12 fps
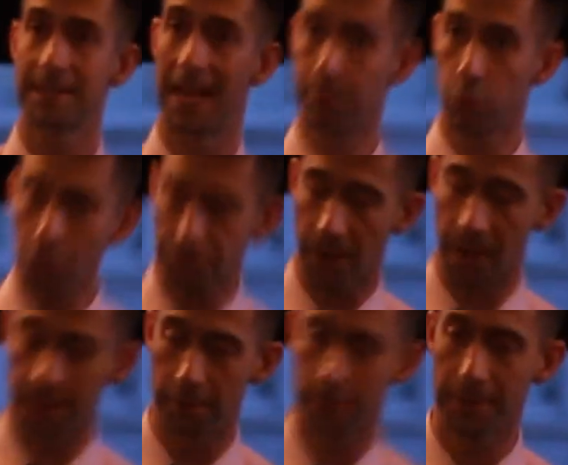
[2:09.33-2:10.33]
high
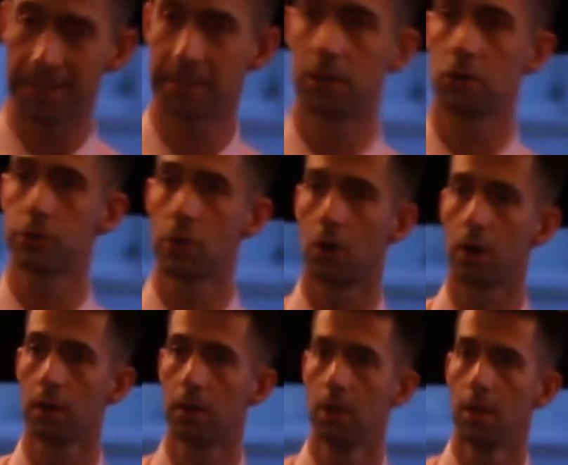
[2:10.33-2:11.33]
profile as senators
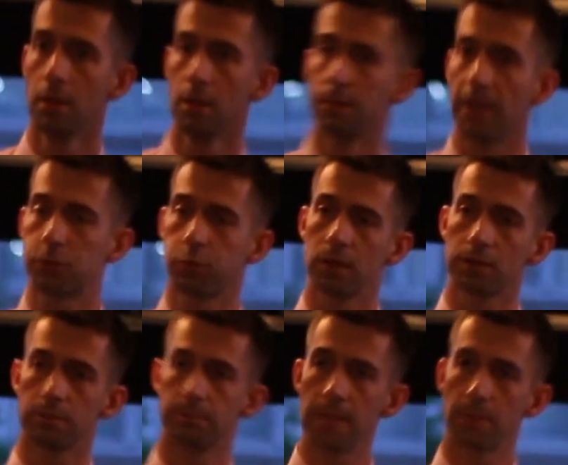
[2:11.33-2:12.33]
are, that's what
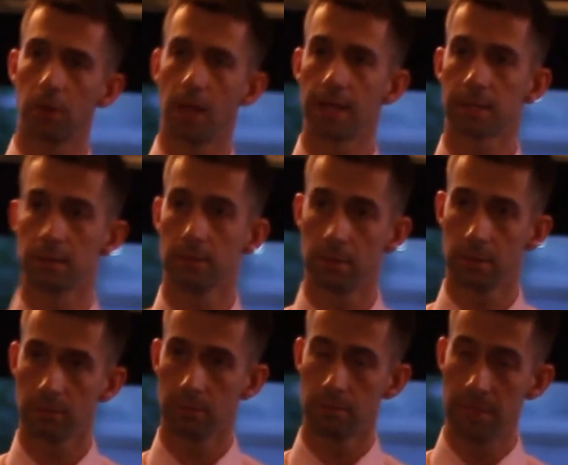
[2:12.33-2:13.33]
people like
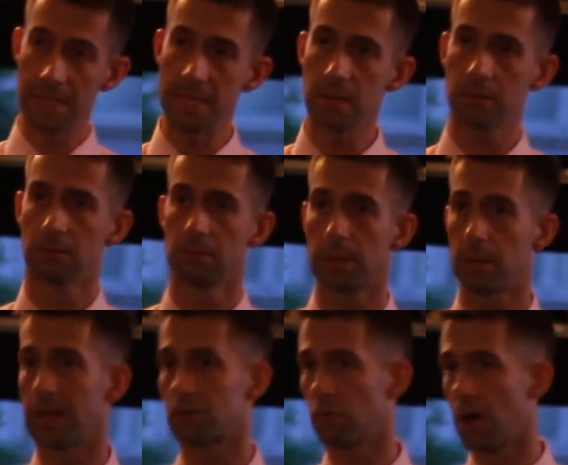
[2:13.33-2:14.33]
me,
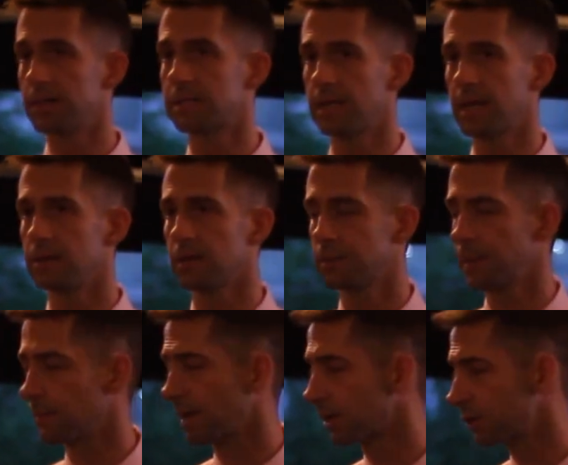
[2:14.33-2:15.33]
people like Ron DeSantis,
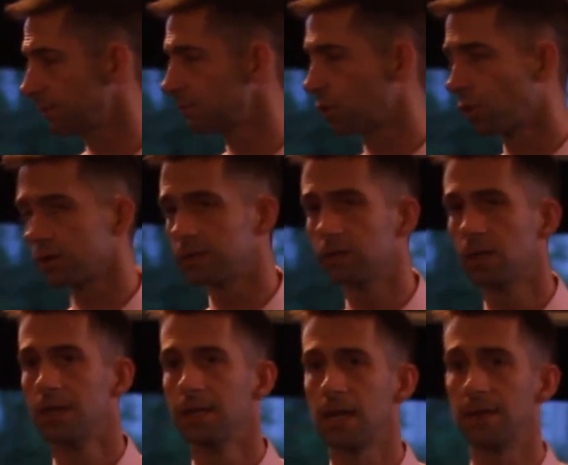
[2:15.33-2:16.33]
people like Jim Jordan
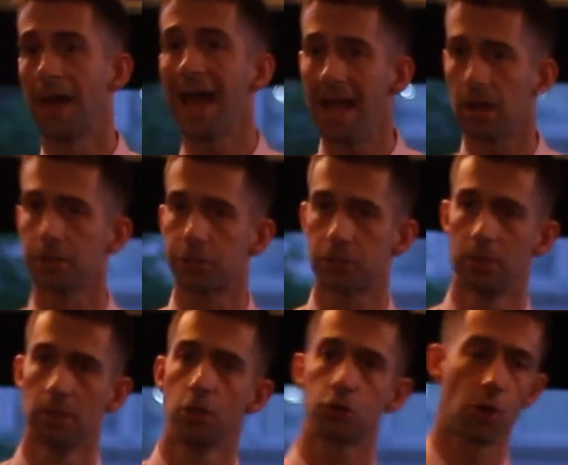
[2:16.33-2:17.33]
in the House
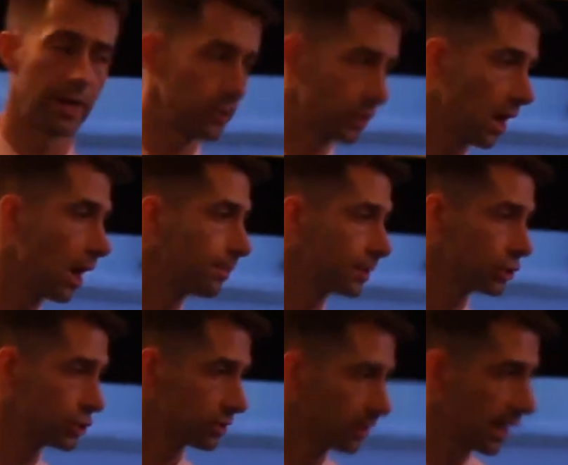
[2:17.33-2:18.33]
try to
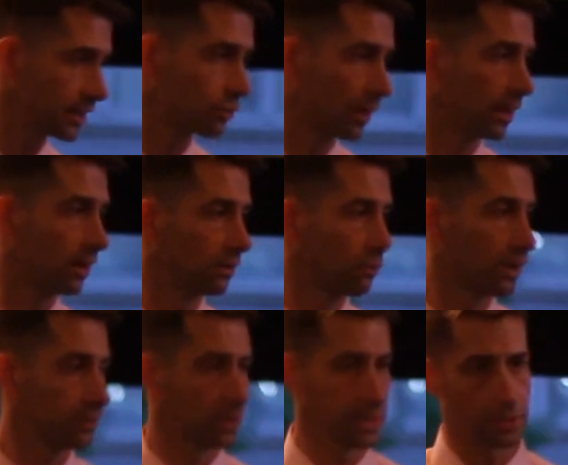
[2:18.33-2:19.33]
accomplish as well,
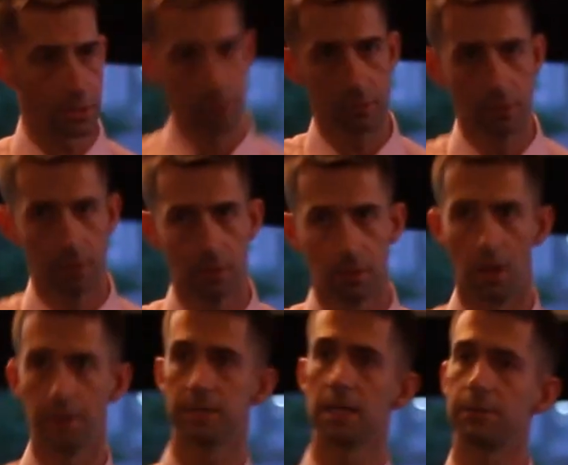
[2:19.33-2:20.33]
whether it's
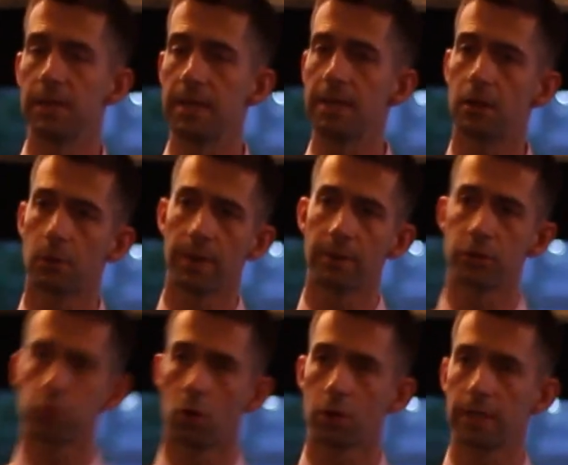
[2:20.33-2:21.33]
on TV or whether
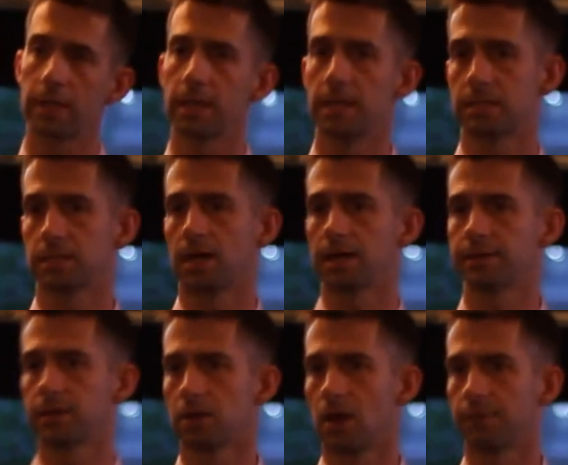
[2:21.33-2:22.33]
it's working inside
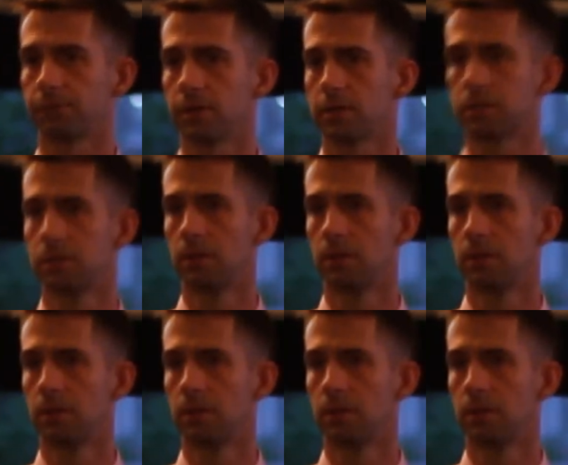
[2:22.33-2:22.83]
the conference.